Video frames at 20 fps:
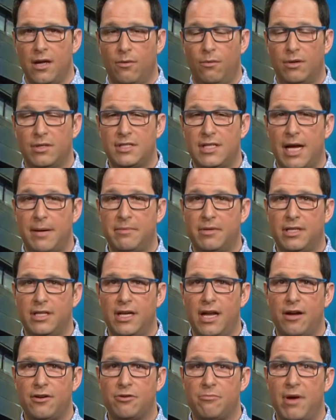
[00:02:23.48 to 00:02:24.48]
Well, it's time to
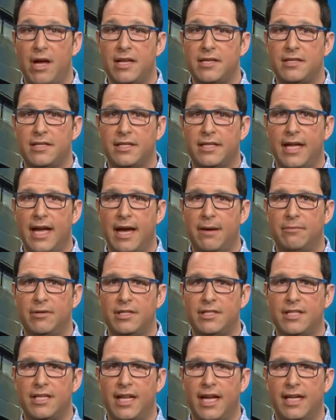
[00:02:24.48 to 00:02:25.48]
clean out your medicine
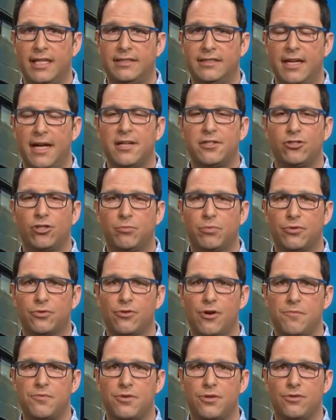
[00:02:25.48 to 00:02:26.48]
cabinet. Today is National
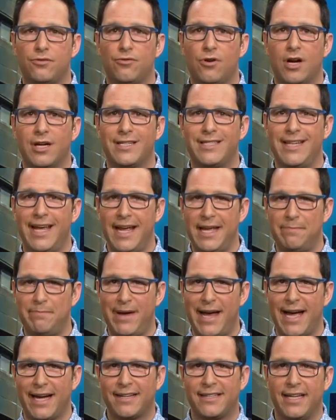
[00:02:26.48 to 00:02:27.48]
Prescription Drug Take
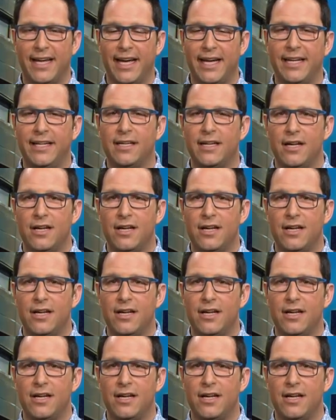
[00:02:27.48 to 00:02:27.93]
Back Day.